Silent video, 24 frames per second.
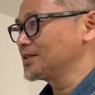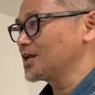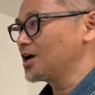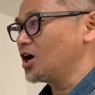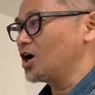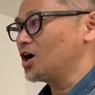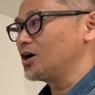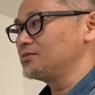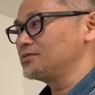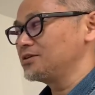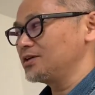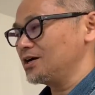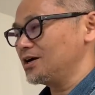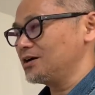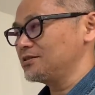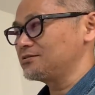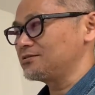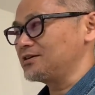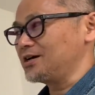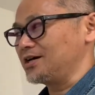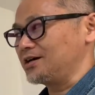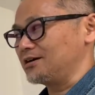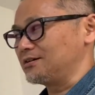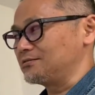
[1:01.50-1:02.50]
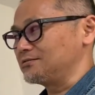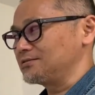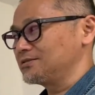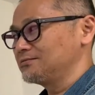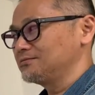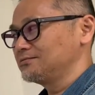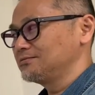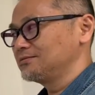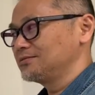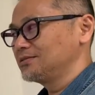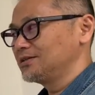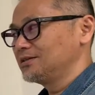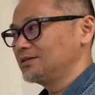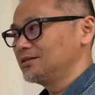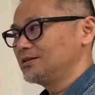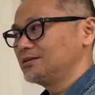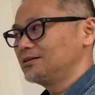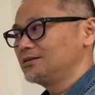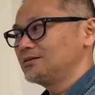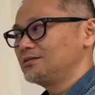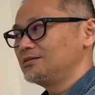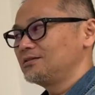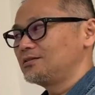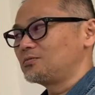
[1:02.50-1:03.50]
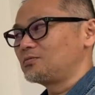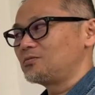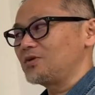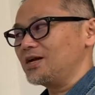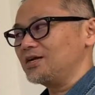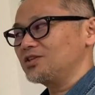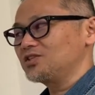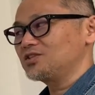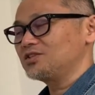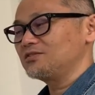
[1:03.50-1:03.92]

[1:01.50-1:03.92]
On the other hand, the rest